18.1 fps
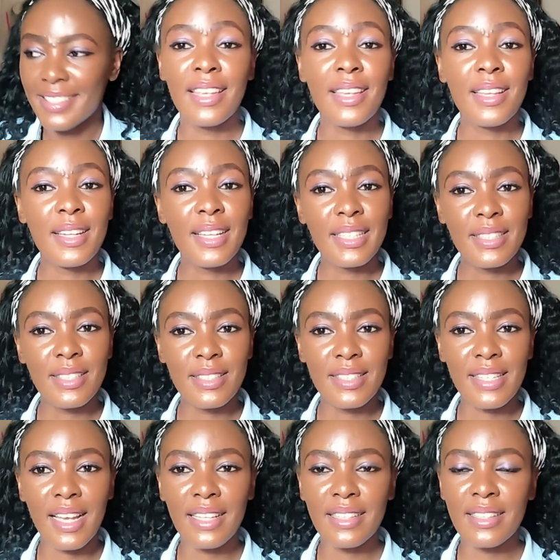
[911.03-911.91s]
You need
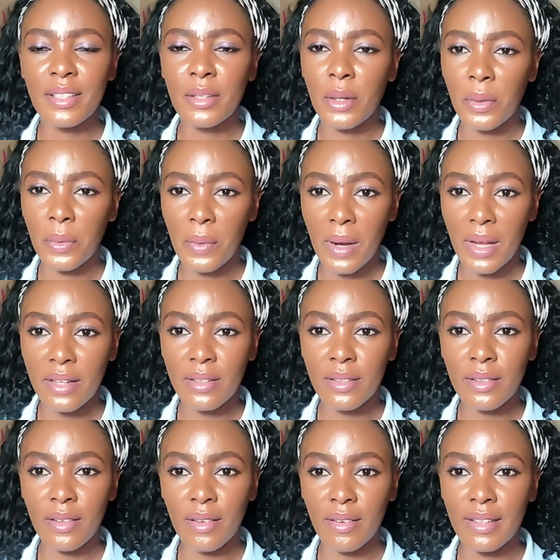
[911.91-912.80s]
to check the
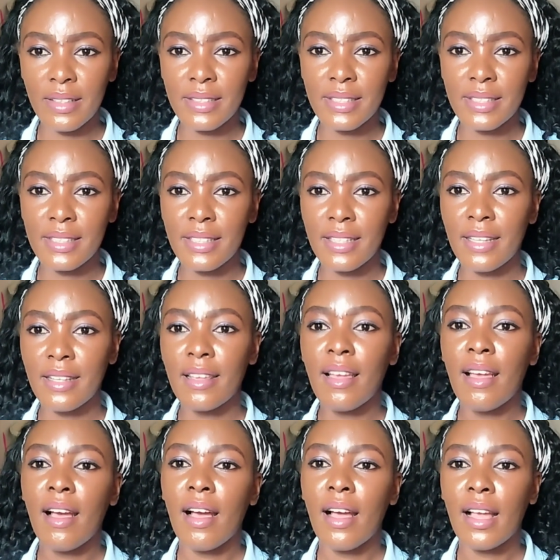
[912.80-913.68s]
Owando
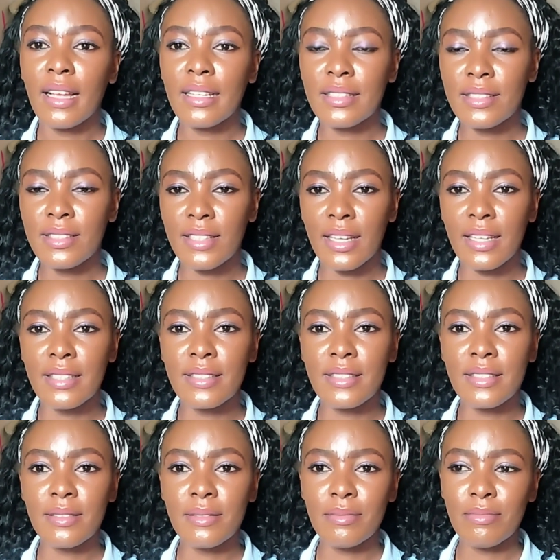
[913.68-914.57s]
currency
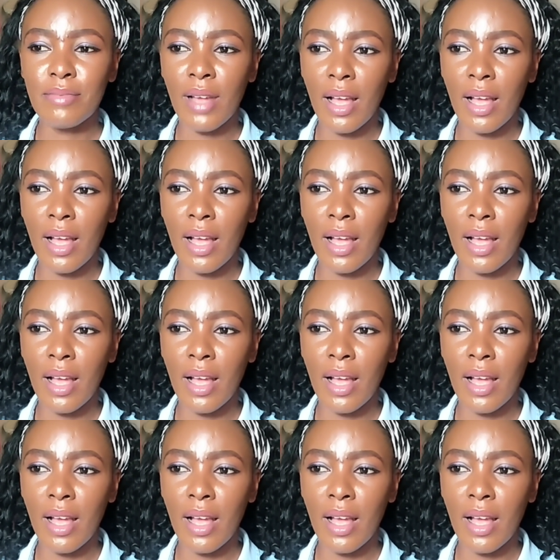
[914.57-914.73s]
exchange